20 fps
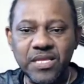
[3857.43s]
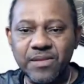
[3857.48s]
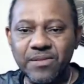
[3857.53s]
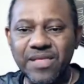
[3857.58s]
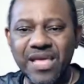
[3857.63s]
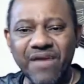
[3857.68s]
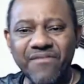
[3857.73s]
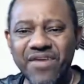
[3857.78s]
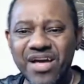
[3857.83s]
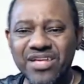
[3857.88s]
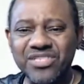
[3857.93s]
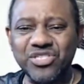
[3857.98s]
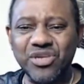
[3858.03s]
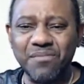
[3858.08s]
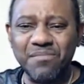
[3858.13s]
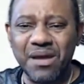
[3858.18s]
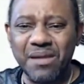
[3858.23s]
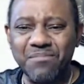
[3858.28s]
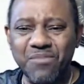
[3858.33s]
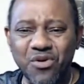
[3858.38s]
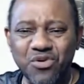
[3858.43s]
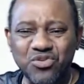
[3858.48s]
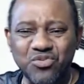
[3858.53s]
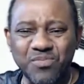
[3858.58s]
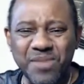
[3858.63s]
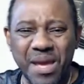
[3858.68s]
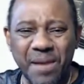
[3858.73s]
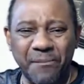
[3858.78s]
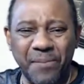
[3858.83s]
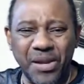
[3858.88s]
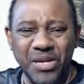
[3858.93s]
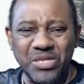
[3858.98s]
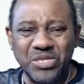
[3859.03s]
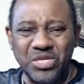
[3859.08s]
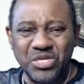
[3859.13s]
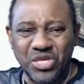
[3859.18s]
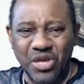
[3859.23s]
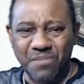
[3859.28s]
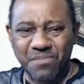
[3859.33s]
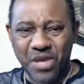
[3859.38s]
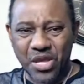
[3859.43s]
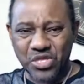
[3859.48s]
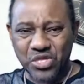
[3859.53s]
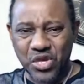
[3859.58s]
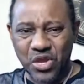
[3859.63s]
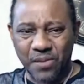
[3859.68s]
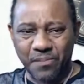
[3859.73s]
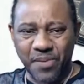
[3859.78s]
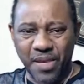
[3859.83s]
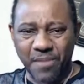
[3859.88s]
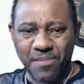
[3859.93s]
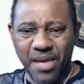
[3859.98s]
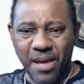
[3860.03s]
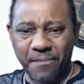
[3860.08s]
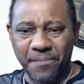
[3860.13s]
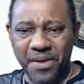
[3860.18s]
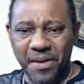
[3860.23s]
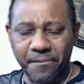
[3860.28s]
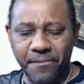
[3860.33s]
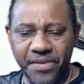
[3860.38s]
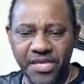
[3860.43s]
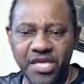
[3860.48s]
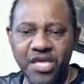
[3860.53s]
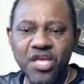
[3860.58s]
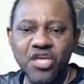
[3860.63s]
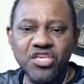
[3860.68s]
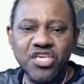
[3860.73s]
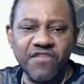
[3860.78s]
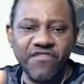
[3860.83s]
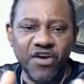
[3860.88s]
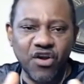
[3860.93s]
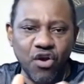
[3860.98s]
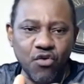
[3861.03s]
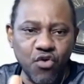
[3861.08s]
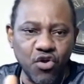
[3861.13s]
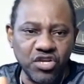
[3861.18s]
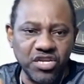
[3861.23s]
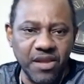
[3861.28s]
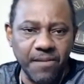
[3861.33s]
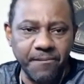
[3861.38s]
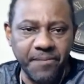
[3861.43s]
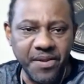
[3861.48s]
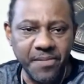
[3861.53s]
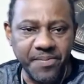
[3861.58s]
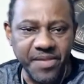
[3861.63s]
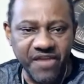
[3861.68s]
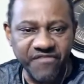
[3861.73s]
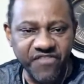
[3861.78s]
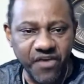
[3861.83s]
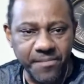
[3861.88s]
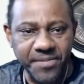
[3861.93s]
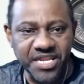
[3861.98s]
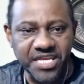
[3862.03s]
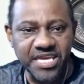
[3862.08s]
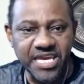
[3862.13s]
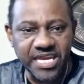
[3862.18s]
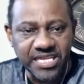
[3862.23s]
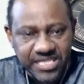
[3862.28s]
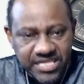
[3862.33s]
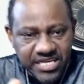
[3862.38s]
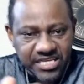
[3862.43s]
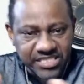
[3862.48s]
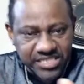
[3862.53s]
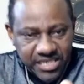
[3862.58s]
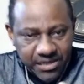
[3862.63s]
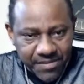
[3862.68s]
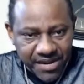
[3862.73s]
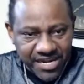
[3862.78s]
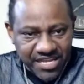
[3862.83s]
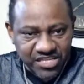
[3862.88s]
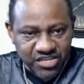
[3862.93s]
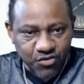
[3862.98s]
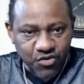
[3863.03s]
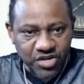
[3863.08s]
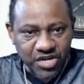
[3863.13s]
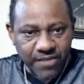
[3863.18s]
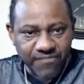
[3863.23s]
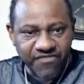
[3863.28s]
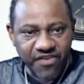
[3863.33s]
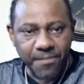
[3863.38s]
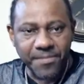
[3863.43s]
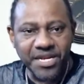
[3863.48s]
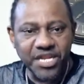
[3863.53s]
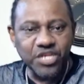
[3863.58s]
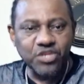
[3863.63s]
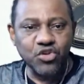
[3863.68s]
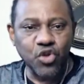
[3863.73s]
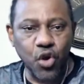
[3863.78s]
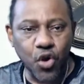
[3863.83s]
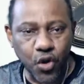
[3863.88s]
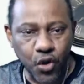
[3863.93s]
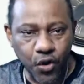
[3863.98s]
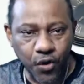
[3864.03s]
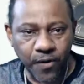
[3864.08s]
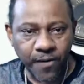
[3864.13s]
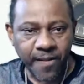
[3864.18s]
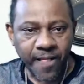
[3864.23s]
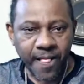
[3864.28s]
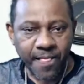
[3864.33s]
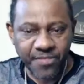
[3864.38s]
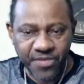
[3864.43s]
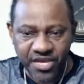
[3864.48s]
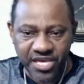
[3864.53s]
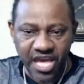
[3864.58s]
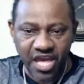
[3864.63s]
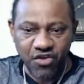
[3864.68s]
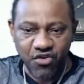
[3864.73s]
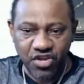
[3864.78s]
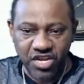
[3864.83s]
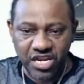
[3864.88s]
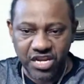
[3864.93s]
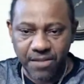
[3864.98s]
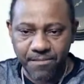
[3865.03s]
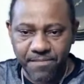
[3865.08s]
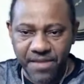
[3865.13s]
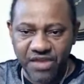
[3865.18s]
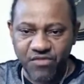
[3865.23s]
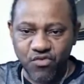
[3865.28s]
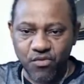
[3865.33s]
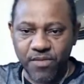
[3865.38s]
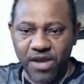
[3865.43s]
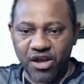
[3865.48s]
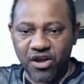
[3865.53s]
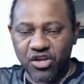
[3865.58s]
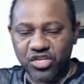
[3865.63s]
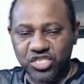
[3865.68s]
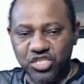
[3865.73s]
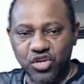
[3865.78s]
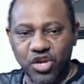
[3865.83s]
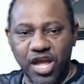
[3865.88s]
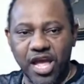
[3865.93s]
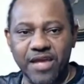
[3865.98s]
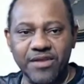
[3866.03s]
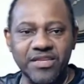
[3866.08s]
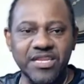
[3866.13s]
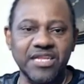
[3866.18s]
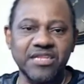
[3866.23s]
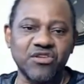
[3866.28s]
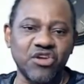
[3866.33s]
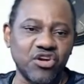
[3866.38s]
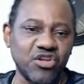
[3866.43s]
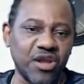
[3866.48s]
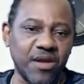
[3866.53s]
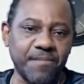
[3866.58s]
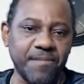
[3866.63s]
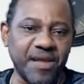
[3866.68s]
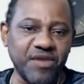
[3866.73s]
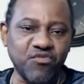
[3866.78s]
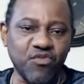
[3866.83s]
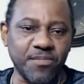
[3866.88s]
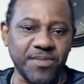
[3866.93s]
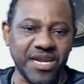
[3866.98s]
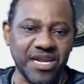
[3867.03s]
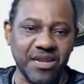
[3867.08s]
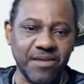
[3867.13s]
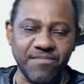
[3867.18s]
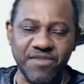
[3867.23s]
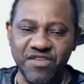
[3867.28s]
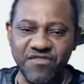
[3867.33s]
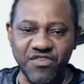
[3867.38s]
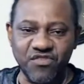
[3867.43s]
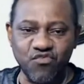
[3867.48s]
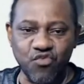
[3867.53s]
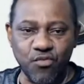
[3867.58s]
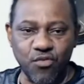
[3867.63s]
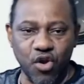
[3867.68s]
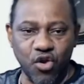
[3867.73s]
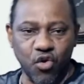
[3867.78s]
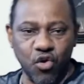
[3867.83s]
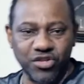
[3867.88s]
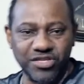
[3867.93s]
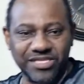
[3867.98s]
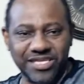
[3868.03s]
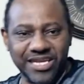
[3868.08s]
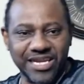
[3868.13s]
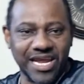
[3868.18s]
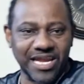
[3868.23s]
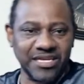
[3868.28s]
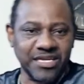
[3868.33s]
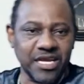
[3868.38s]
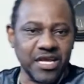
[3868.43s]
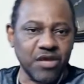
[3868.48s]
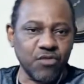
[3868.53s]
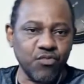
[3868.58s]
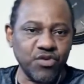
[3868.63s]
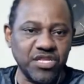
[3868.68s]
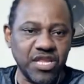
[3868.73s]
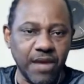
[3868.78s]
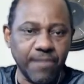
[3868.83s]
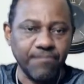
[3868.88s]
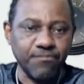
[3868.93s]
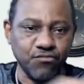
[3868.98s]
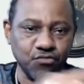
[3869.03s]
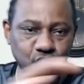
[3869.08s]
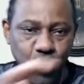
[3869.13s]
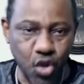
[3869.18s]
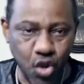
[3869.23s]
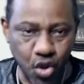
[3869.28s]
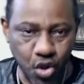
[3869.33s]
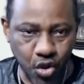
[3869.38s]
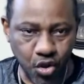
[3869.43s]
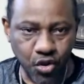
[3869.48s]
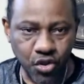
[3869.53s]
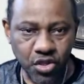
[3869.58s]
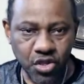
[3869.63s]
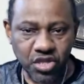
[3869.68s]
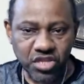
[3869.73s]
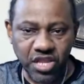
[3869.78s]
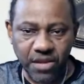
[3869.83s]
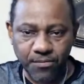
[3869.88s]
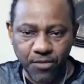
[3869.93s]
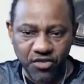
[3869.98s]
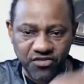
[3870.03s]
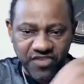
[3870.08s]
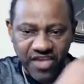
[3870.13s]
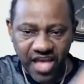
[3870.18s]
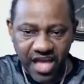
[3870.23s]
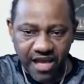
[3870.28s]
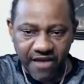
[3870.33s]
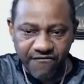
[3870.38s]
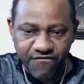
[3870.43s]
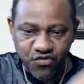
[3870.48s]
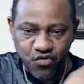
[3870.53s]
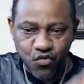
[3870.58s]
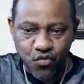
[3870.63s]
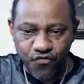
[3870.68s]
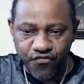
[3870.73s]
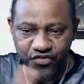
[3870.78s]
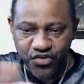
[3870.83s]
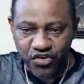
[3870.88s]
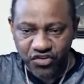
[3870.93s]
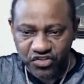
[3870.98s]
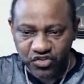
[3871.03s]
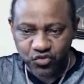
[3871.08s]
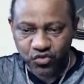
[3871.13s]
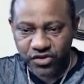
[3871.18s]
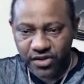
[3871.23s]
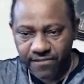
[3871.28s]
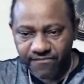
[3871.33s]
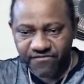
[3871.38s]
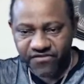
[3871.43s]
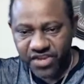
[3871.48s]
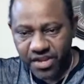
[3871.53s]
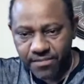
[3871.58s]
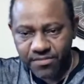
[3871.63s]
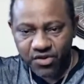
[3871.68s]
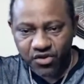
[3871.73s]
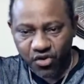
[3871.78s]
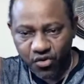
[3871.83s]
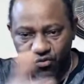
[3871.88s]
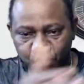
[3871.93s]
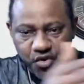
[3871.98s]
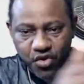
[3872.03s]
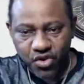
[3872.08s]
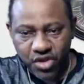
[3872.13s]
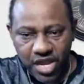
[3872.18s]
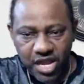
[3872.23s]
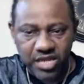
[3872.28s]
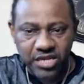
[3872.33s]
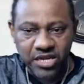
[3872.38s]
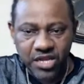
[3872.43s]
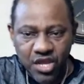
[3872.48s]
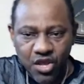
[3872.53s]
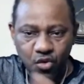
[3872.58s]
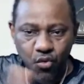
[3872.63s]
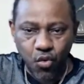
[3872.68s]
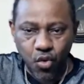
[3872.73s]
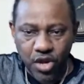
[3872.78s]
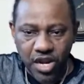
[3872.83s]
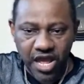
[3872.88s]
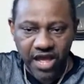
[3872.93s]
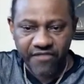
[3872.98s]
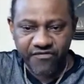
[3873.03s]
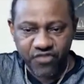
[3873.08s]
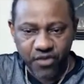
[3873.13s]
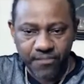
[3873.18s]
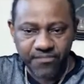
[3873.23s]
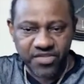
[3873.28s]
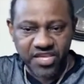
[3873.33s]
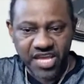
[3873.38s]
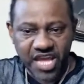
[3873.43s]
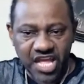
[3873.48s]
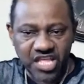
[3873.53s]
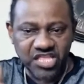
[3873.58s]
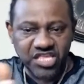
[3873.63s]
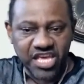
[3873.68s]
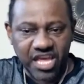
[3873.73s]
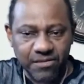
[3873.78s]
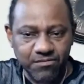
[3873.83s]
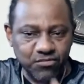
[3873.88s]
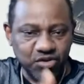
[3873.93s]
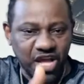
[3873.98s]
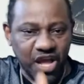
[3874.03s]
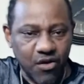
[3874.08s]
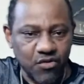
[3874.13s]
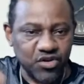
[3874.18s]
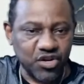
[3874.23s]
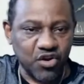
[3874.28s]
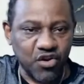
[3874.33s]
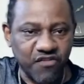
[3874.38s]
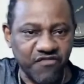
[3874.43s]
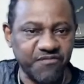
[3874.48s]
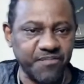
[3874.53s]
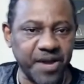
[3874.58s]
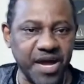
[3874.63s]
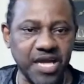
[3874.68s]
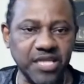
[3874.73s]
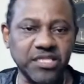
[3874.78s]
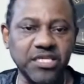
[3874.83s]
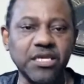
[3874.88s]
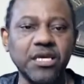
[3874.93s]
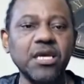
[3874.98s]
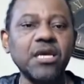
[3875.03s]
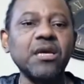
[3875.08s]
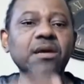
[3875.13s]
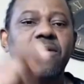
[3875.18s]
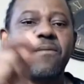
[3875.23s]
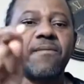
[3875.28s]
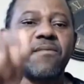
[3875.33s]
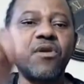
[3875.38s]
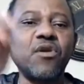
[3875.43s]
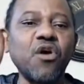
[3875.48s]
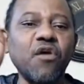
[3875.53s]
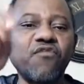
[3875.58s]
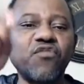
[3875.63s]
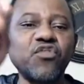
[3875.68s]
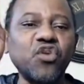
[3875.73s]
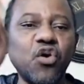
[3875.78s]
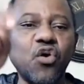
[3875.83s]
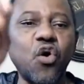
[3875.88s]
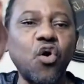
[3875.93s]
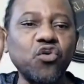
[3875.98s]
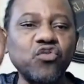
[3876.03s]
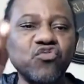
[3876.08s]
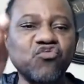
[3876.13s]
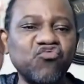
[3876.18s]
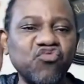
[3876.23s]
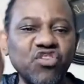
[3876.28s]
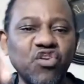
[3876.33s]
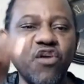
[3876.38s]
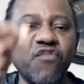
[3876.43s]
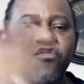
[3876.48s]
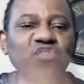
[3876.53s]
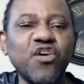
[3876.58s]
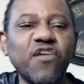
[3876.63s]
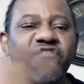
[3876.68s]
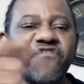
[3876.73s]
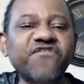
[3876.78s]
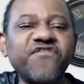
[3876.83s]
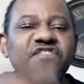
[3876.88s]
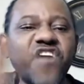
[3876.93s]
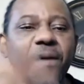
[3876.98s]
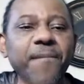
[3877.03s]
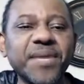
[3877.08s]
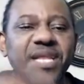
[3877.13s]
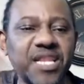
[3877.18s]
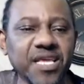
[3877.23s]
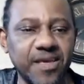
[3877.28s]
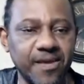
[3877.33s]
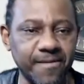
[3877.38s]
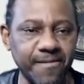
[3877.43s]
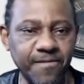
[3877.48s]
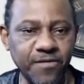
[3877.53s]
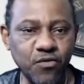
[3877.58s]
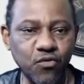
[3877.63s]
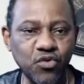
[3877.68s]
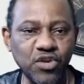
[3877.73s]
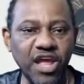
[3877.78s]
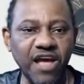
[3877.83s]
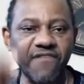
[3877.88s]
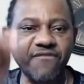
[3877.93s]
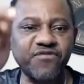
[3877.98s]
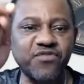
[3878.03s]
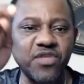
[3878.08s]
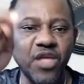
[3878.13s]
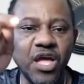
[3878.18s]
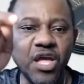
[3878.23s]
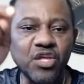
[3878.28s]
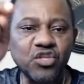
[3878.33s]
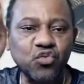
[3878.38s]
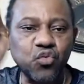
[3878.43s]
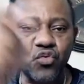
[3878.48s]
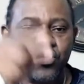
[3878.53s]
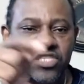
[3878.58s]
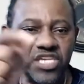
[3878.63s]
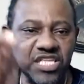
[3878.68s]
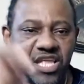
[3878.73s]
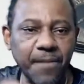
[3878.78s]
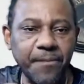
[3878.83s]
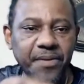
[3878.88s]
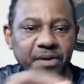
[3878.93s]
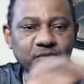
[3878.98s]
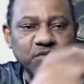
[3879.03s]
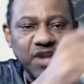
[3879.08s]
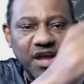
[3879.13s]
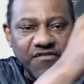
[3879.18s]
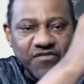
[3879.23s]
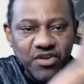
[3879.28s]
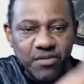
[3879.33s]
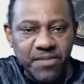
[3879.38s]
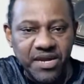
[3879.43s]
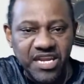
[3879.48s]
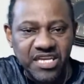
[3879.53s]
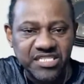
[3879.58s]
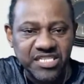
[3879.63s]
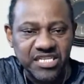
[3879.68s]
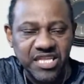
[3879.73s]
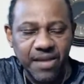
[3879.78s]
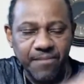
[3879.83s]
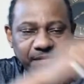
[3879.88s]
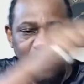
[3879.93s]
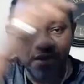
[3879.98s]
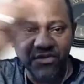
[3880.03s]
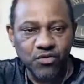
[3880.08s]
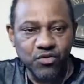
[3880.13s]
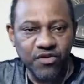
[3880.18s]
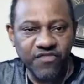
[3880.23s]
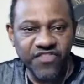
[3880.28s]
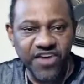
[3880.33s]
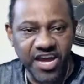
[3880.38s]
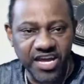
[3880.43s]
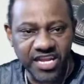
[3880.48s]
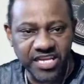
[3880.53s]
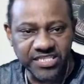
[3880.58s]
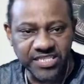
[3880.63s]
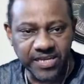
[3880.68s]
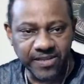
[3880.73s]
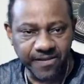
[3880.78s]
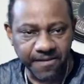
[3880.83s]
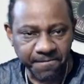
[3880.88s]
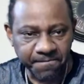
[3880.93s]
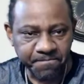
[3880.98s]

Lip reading: You ever some man bought me a politician, me a JLP, me a PMP. You ever go around them people, your family yet? You see them a little around them family? No. You can't go into them bedroom and go sit down. No, in them bedroom, in them living room, go cut tenant with them? No. them just have you for us to them for them to work and hold off something and chat because we love party. Love in a country, love in a family. We have two set up, we have a mother set up and a father set.